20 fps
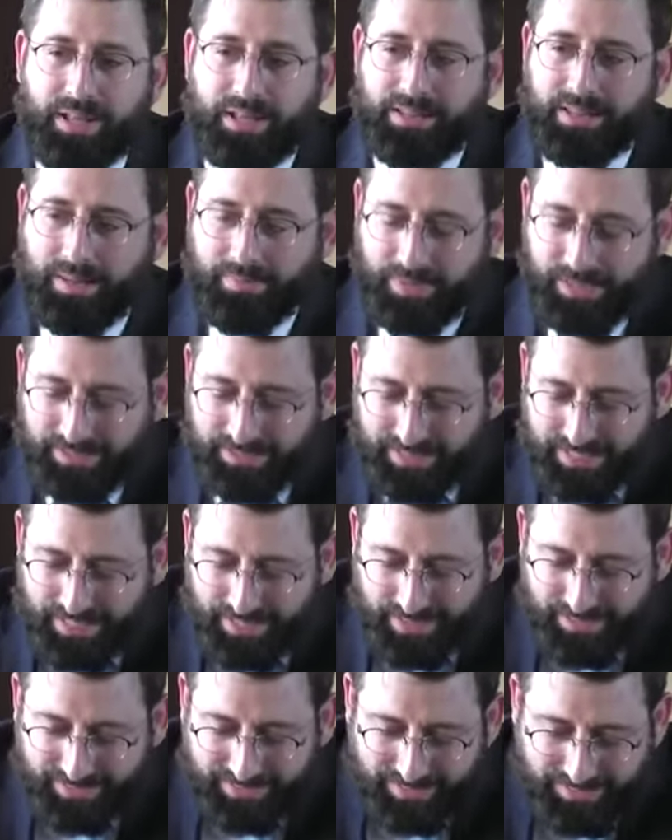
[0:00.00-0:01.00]
That means
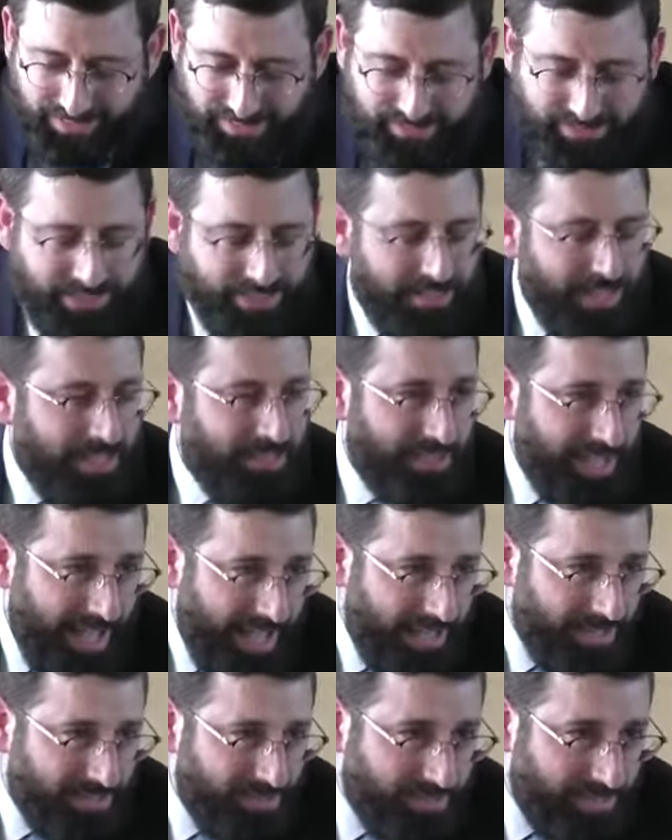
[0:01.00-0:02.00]
in the season that the
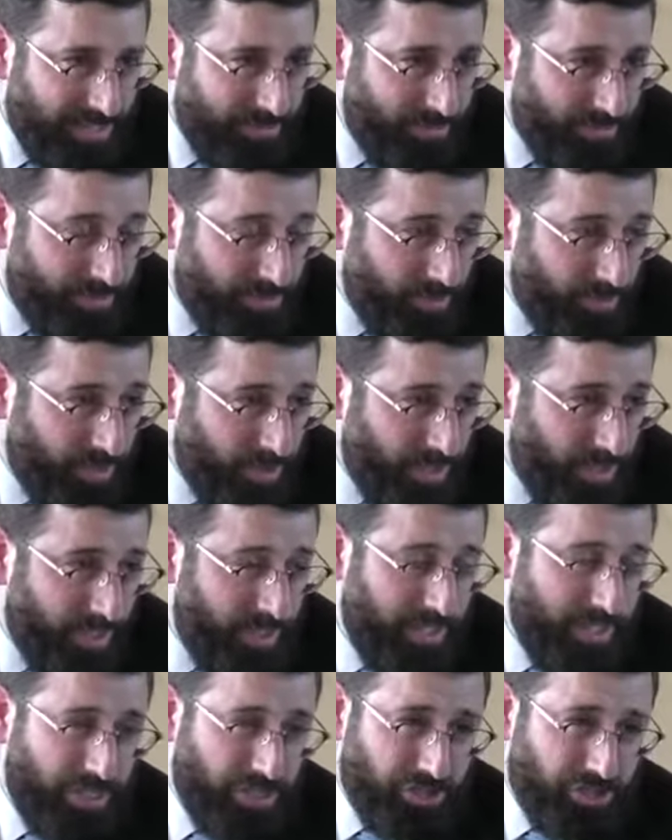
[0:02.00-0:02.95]
ant is able to work,